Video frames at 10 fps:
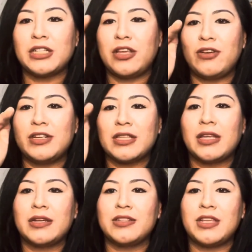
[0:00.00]
and you just
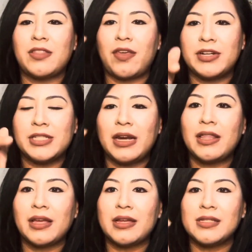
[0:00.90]
click to see the other side,
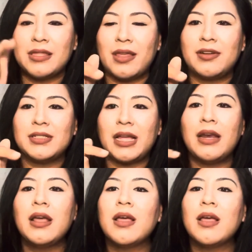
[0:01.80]
click and see the other side.